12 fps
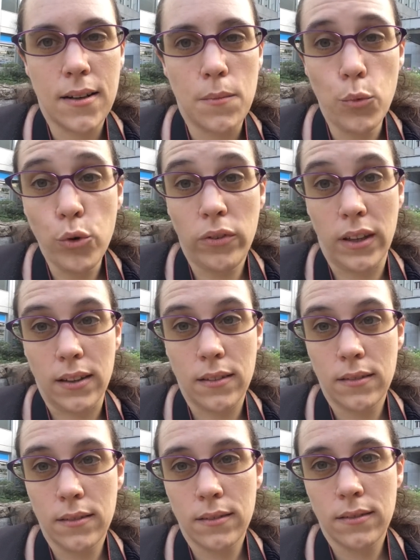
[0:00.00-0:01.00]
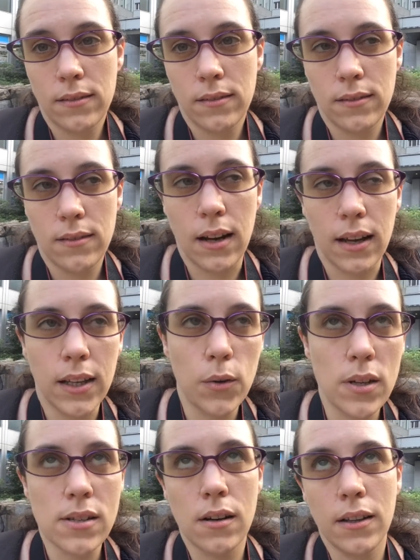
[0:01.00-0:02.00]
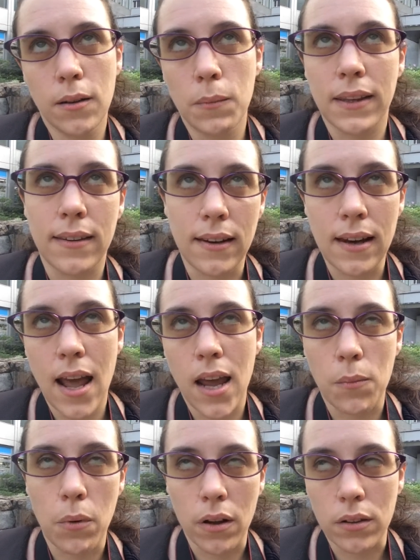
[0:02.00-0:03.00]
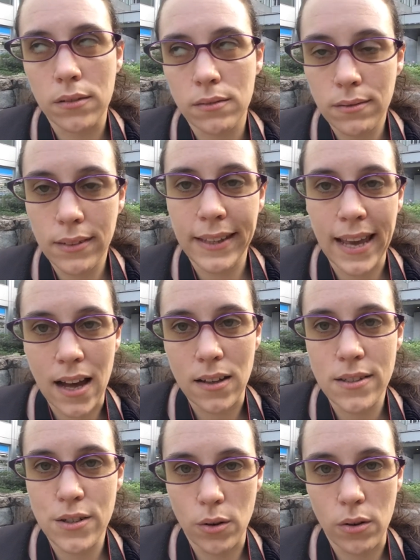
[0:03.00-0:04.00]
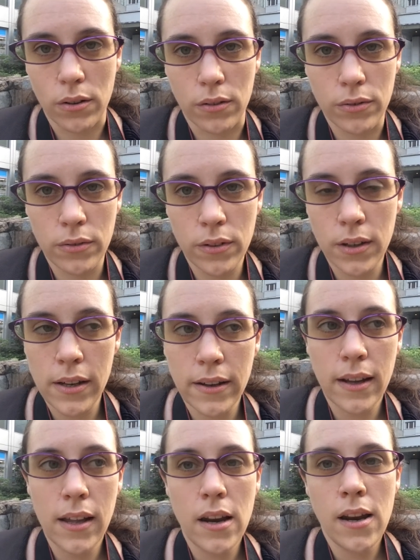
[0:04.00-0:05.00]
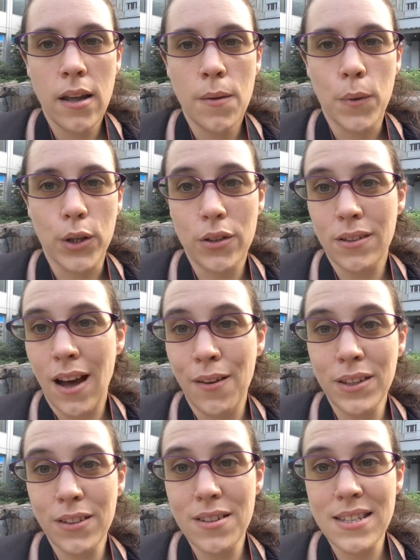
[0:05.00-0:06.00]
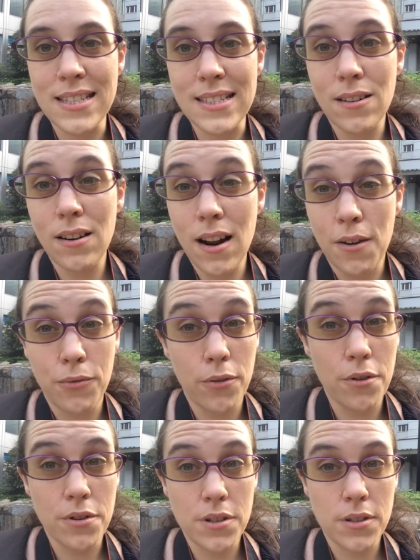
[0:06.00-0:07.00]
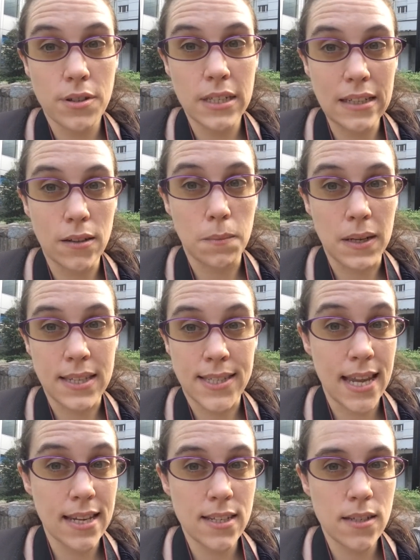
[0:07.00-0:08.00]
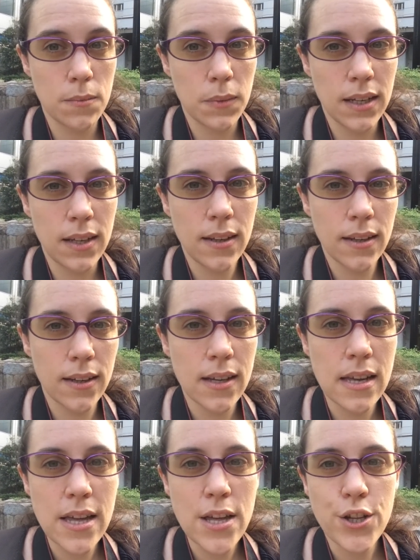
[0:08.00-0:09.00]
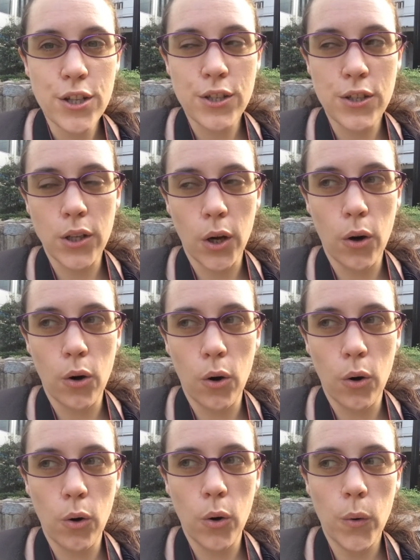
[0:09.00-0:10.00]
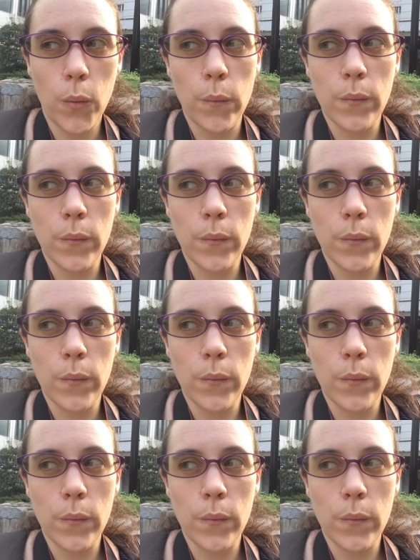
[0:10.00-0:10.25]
movie. Like, it was a little bit delayed, but yeah, sort of. But having the Cinderella first didn't make sense to me, so